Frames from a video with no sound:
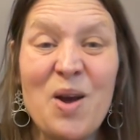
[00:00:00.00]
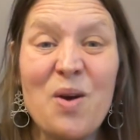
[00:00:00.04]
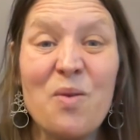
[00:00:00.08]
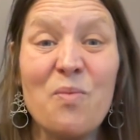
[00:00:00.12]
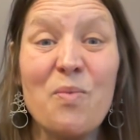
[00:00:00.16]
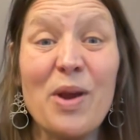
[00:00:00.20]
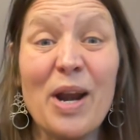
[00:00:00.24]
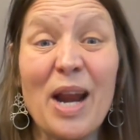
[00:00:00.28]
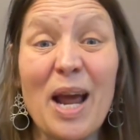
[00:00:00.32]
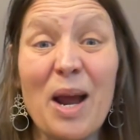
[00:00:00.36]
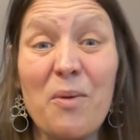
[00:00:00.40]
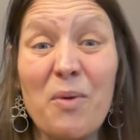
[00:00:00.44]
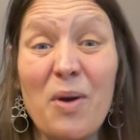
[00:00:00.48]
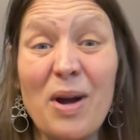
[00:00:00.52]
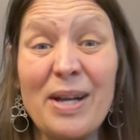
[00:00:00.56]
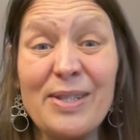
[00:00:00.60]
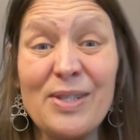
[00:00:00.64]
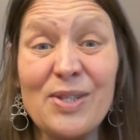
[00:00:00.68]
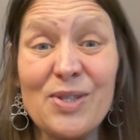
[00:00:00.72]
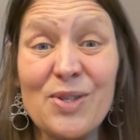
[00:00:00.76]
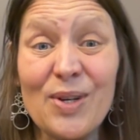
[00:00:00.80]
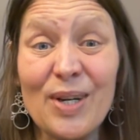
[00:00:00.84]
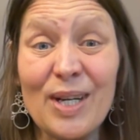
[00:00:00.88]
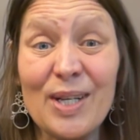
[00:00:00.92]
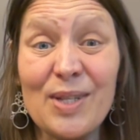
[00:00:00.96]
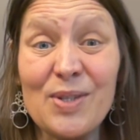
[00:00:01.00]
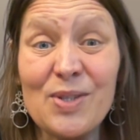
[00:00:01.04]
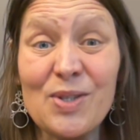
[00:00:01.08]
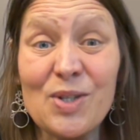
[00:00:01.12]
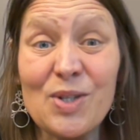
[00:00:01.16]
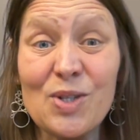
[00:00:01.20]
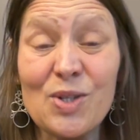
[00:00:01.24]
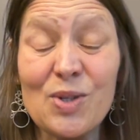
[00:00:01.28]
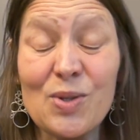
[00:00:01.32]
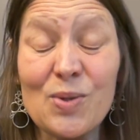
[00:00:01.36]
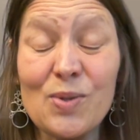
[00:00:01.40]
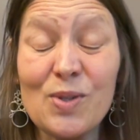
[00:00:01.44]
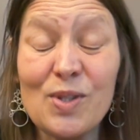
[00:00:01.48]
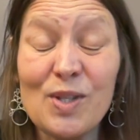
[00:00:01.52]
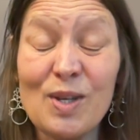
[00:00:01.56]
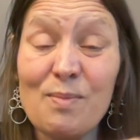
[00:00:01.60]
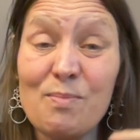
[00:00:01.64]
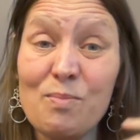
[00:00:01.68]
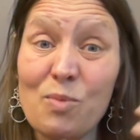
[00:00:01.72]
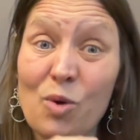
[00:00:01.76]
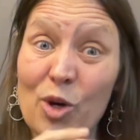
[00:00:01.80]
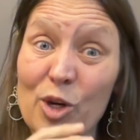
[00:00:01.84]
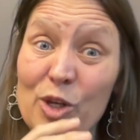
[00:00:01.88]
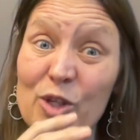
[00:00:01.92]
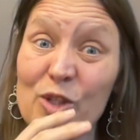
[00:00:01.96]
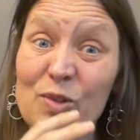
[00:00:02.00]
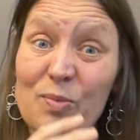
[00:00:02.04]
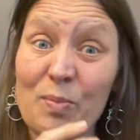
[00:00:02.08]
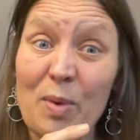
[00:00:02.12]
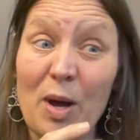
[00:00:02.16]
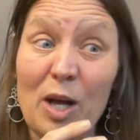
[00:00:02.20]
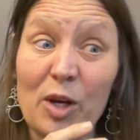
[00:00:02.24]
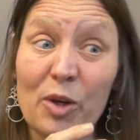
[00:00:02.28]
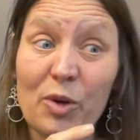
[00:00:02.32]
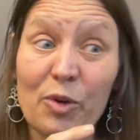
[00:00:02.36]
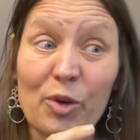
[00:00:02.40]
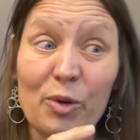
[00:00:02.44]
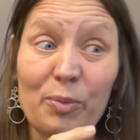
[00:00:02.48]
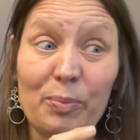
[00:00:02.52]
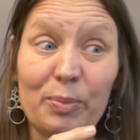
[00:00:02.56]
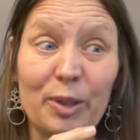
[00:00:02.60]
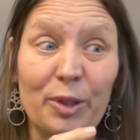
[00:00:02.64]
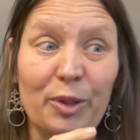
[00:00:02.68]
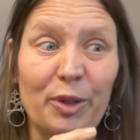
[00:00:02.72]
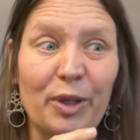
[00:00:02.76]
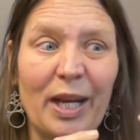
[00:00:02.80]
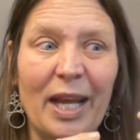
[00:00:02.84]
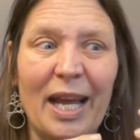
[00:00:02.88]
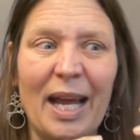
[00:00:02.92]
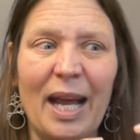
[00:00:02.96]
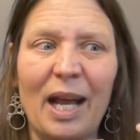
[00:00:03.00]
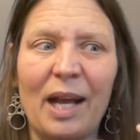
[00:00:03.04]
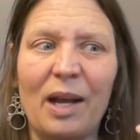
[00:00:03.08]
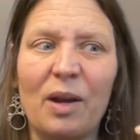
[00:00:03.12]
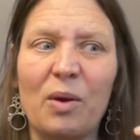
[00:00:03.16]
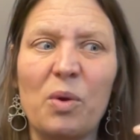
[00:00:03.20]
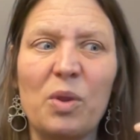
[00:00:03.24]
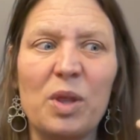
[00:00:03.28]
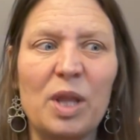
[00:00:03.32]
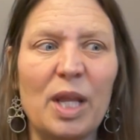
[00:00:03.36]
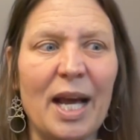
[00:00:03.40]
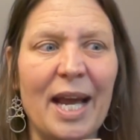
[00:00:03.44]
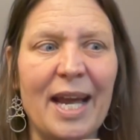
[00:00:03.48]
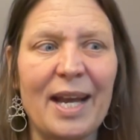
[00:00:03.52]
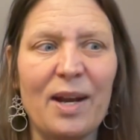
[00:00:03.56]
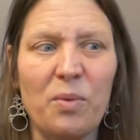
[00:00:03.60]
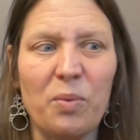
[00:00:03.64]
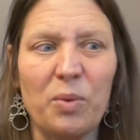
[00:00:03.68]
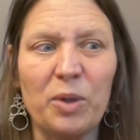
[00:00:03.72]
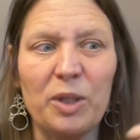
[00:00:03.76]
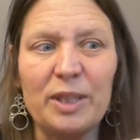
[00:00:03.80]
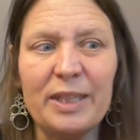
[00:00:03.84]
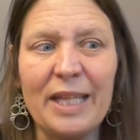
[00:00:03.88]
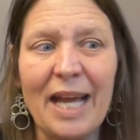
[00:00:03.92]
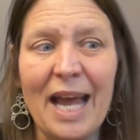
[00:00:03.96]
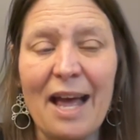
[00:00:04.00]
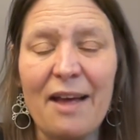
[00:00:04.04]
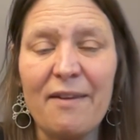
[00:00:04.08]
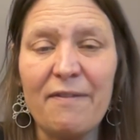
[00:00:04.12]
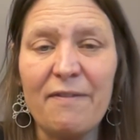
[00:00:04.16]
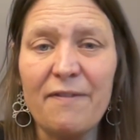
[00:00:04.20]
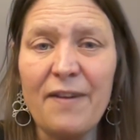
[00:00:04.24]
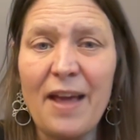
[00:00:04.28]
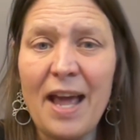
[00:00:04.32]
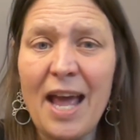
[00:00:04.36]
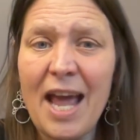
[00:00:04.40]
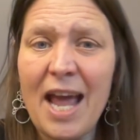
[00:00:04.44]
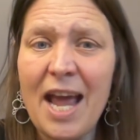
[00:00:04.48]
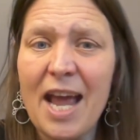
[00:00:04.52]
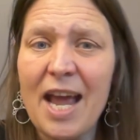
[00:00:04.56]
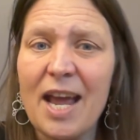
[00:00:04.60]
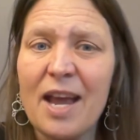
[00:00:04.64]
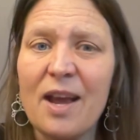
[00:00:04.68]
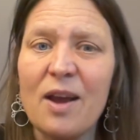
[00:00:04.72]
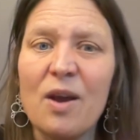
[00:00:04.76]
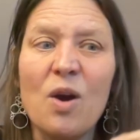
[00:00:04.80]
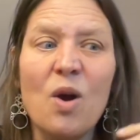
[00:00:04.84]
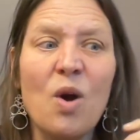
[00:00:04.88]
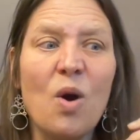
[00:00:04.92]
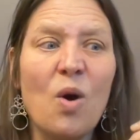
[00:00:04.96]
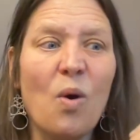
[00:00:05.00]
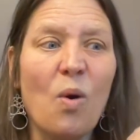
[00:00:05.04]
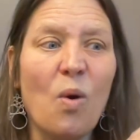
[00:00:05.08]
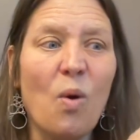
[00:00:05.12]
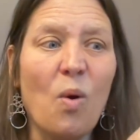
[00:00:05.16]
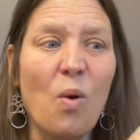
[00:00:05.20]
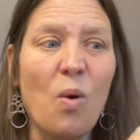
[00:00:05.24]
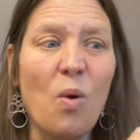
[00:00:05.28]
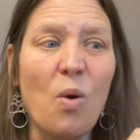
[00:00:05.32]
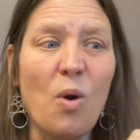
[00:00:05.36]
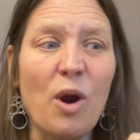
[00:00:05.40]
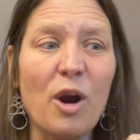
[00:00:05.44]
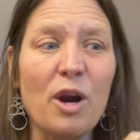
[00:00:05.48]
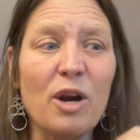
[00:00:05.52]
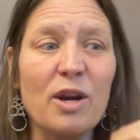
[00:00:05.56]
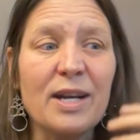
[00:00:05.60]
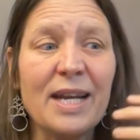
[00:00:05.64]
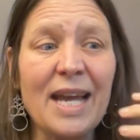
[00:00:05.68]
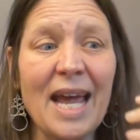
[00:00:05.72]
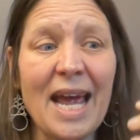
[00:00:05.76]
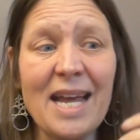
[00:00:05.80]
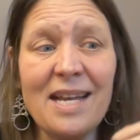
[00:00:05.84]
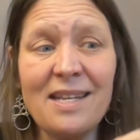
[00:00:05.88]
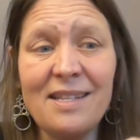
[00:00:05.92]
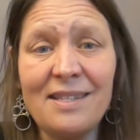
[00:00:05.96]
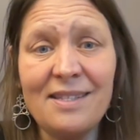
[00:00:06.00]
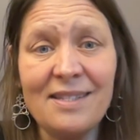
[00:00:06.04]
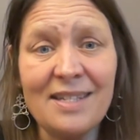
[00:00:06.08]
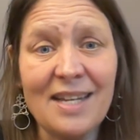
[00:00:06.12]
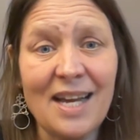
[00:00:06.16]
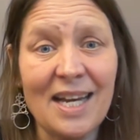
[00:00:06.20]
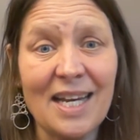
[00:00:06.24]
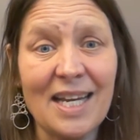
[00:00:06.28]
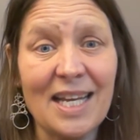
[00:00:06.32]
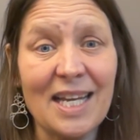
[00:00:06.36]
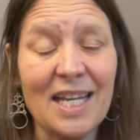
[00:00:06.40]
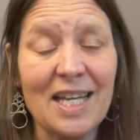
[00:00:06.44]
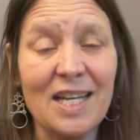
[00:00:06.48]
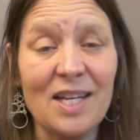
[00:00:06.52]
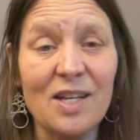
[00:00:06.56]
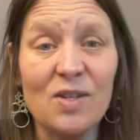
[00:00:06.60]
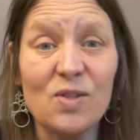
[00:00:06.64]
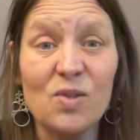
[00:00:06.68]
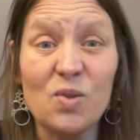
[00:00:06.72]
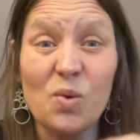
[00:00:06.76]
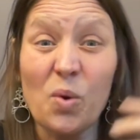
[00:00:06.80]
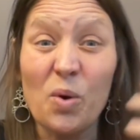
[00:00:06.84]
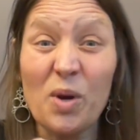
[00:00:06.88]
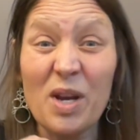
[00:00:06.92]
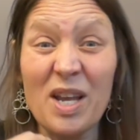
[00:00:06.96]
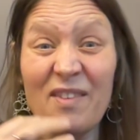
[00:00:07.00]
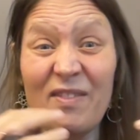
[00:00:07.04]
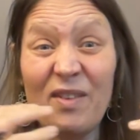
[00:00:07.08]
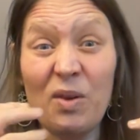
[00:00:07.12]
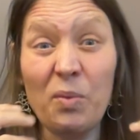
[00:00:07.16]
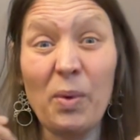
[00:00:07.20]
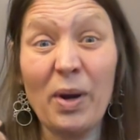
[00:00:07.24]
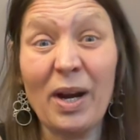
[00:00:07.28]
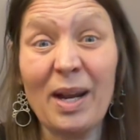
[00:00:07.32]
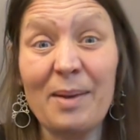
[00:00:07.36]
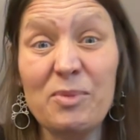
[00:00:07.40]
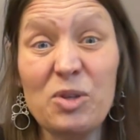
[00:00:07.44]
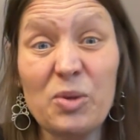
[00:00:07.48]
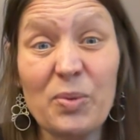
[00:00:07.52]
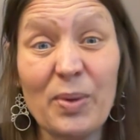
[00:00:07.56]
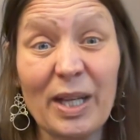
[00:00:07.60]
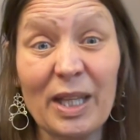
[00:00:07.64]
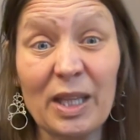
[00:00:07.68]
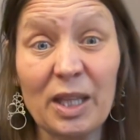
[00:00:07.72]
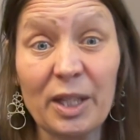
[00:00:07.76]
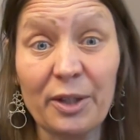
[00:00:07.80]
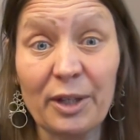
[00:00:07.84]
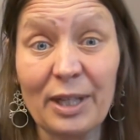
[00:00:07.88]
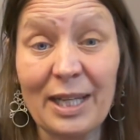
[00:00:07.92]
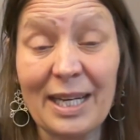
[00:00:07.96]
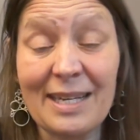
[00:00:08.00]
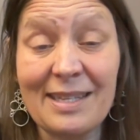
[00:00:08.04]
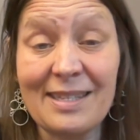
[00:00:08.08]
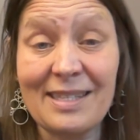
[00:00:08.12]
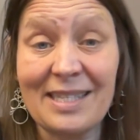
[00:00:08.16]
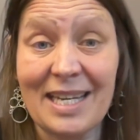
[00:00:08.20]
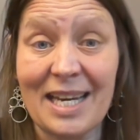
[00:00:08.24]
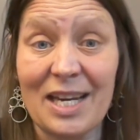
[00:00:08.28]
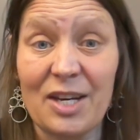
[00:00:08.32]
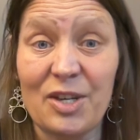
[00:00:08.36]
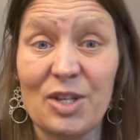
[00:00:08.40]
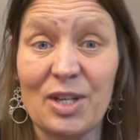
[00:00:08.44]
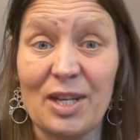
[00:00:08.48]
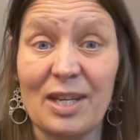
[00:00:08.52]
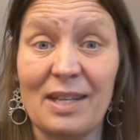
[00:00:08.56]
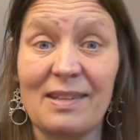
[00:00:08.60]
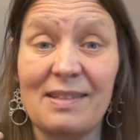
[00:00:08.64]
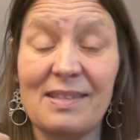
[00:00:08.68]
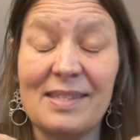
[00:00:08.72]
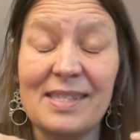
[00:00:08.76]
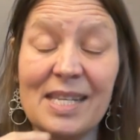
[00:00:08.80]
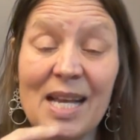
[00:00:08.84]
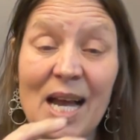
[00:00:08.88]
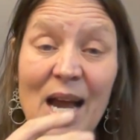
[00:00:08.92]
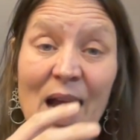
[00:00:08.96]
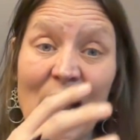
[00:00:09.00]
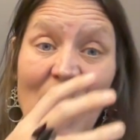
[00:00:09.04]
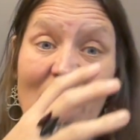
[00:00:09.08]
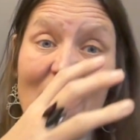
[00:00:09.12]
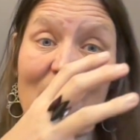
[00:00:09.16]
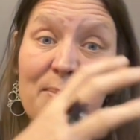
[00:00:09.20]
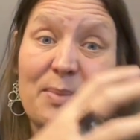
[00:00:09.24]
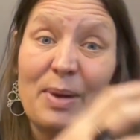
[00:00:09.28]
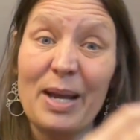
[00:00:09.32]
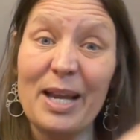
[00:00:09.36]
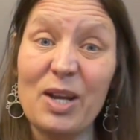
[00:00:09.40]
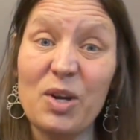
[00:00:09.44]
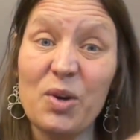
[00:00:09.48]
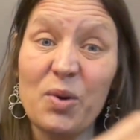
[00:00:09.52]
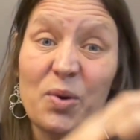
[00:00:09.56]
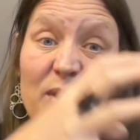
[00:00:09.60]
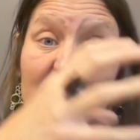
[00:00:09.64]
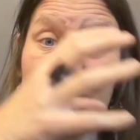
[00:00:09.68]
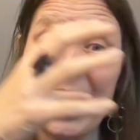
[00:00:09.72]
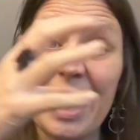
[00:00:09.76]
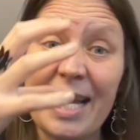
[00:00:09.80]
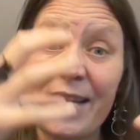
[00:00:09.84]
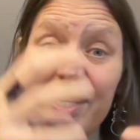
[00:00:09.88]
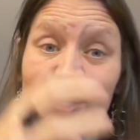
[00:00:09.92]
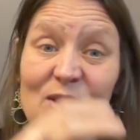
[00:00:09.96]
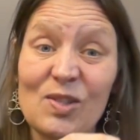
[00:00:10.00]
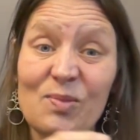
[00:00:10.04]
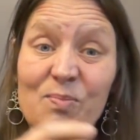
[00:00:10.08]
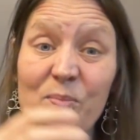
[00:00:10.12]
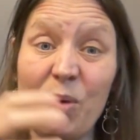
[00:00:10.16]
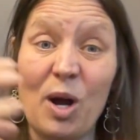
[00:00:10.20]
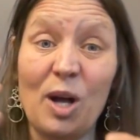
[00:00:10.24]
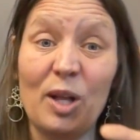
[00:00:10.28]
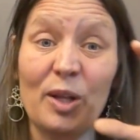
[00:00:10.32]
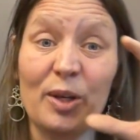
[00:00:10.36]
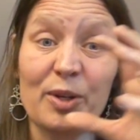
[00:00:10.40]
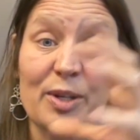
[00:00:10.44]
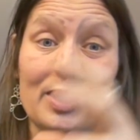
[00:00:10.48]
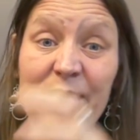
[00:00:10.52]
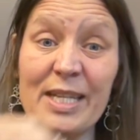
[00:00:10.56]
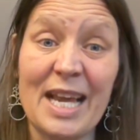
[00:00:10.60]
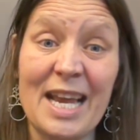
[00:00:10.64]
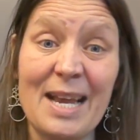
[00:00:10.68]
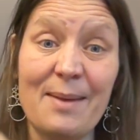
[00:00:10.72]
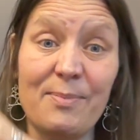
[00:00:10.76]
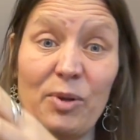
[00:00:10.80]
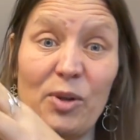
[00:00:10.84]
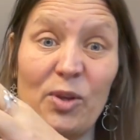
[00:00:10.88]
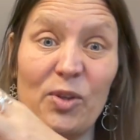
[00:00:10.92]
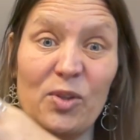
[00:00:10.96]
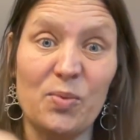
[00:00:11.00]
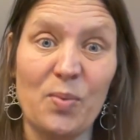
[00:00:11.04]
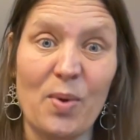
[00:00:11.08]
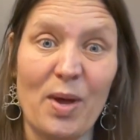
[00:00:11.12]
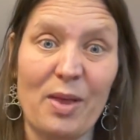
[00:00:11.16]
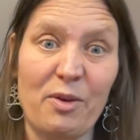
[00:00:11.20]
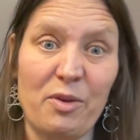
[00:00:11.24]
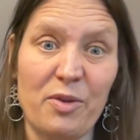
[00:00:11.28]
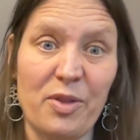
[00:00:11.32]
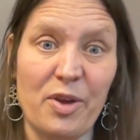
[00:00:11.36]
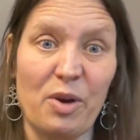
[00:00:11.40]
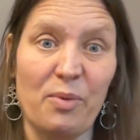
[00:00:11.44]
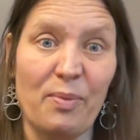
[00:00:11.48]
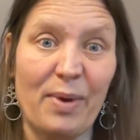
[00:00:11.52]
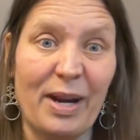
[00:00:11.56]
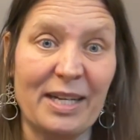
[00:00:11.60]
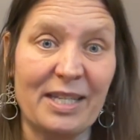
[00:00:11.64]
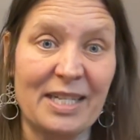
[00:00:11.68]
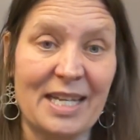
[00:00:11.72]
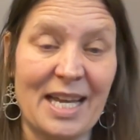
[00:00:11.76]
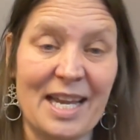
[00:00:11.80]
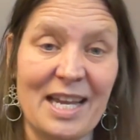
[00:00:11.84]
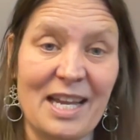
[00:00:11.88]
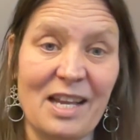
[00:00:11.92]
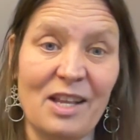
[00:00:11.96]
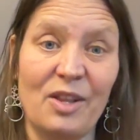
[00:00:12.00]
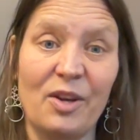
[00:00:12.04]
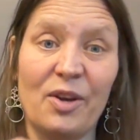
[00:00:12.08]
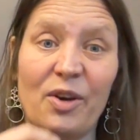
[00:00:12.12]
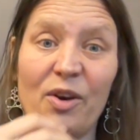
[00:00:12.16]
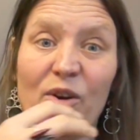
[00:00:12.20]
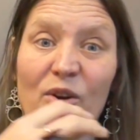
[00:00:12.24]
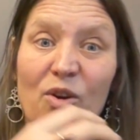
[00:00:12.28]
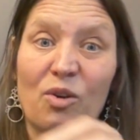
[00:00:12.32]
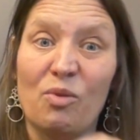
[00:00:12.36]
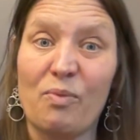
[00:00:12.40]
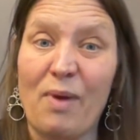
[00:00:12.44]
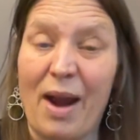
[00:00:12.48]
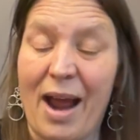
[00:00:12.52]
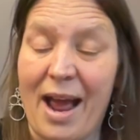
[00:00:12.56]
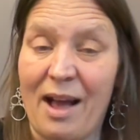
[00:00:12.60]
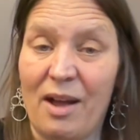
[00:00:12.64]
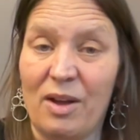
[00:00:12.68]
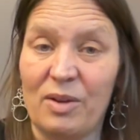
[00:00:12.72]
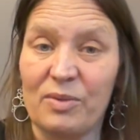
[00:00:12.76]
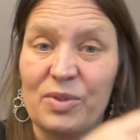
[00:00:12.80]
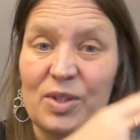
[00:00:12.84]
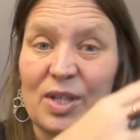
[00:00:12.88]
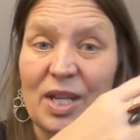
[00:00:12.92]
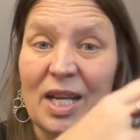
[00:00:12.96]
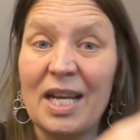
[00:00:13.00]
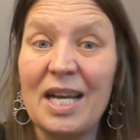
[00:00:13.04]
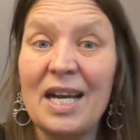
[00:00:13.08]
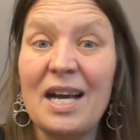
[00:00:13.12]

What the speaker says: When I want students to do some more small group learning, like World Cafe or case studies, or even when I'm doing learning stations, I might create smaller tables, whether they're rectangular or round,